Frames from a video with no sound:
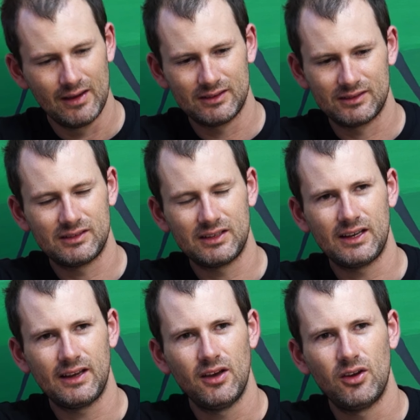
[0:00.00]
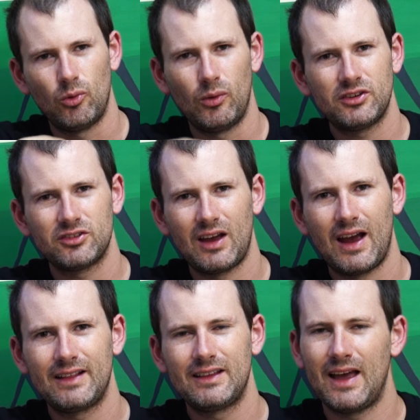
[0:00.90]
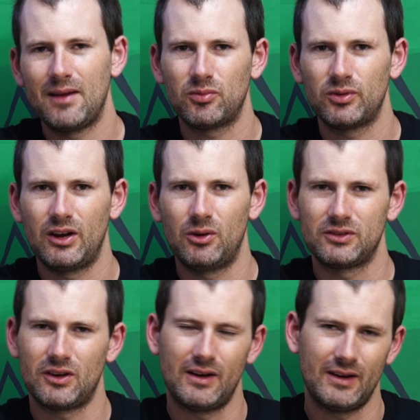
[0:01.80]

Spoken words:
see which side the embryo is on,